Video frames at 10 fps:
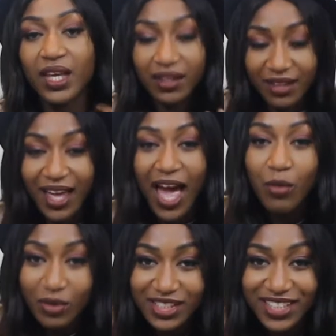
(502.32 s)
And yeah,
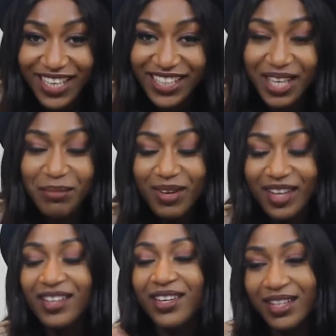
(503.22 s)
I was staying there,
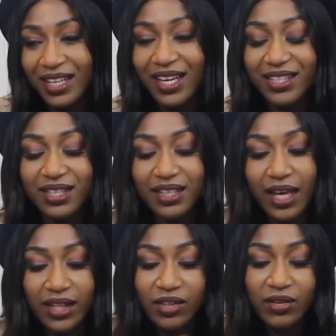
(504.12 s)
but like I said,
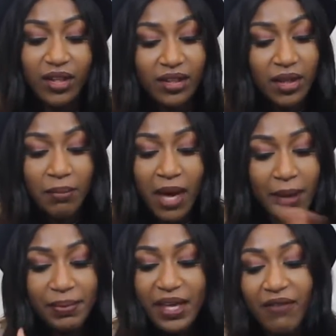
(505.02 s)
I knew that there
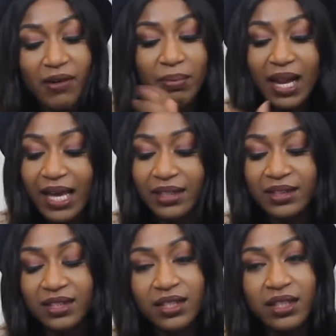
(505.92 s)
might be other
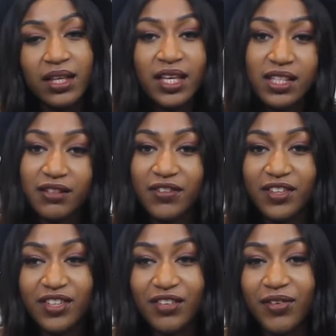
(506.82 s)
plans in the
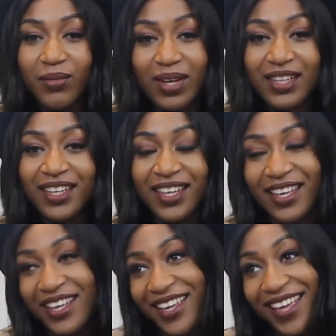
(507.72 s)
future for when
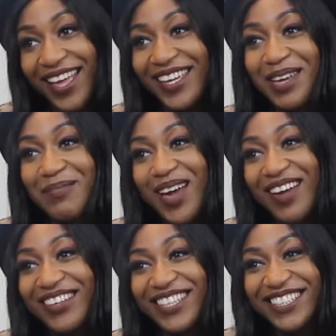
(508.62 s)
I get
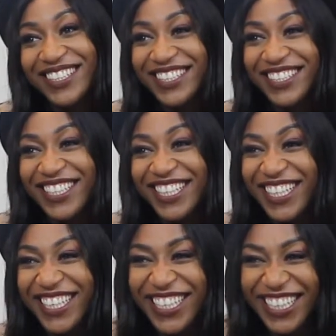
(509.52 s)
married and
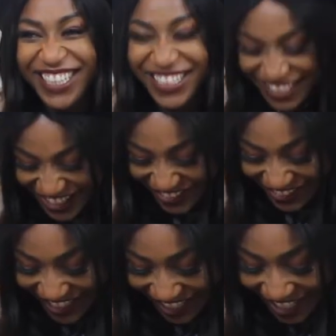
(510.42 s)
stuff
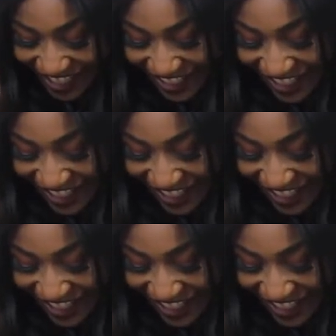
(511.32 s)
like that.